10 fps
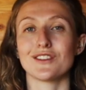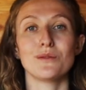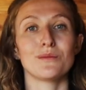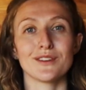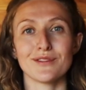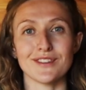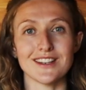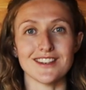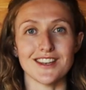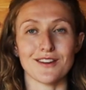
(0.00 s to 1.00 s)
don't want to
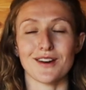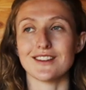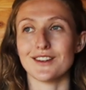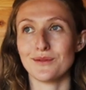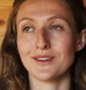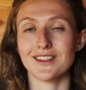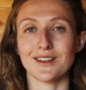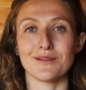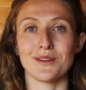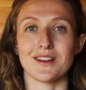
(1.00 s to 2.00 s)
feed you, I don't want to
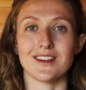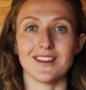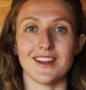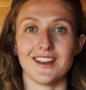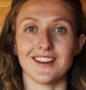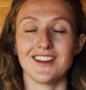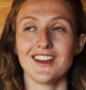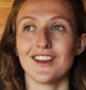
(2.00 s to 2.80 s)
give you anything.